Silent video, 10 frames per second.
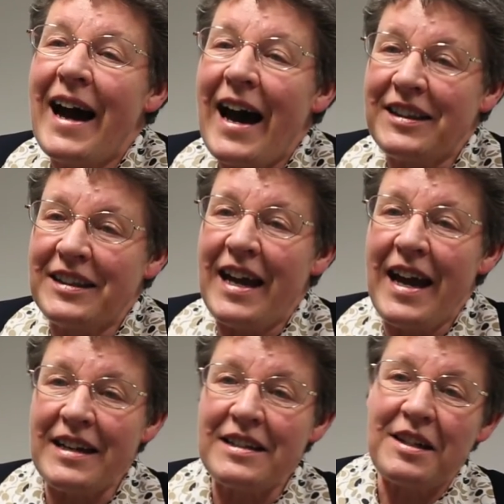At the
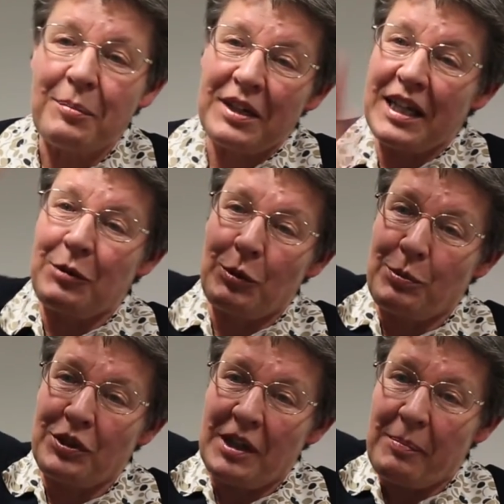end, some kid would
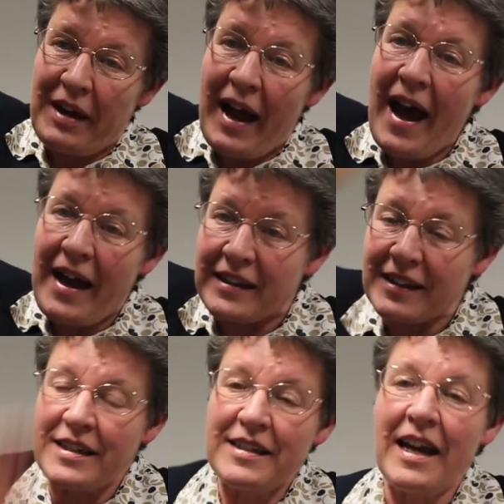put up their hand
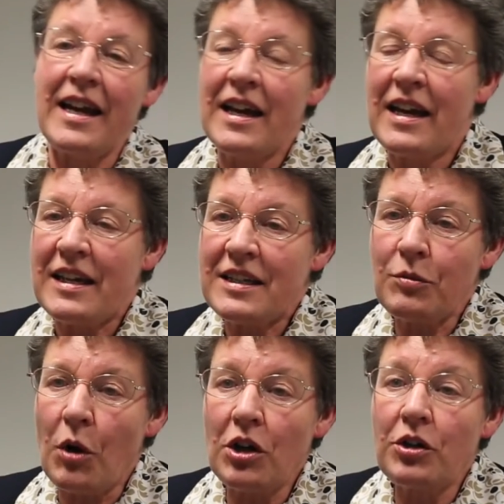and say, Is the
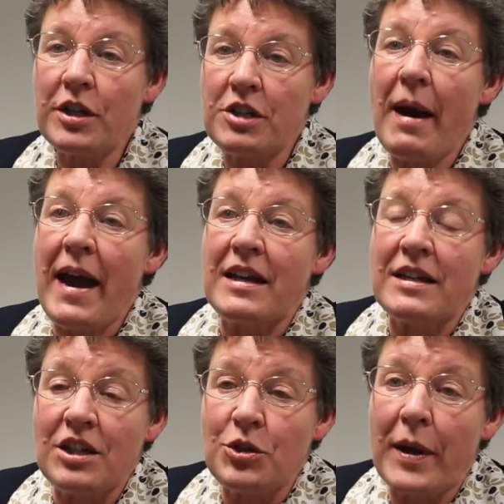world going to end
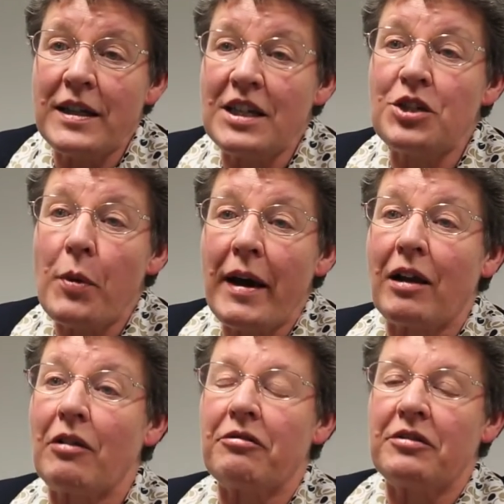in
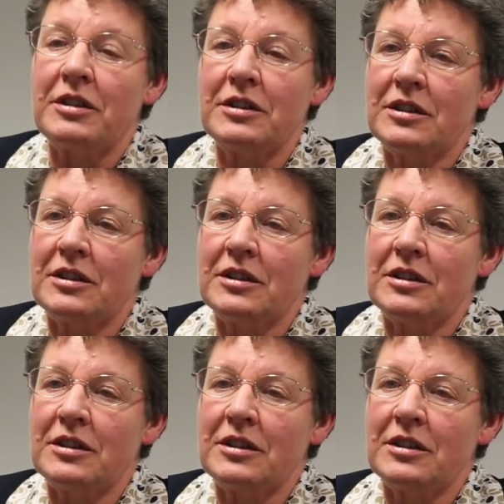2012?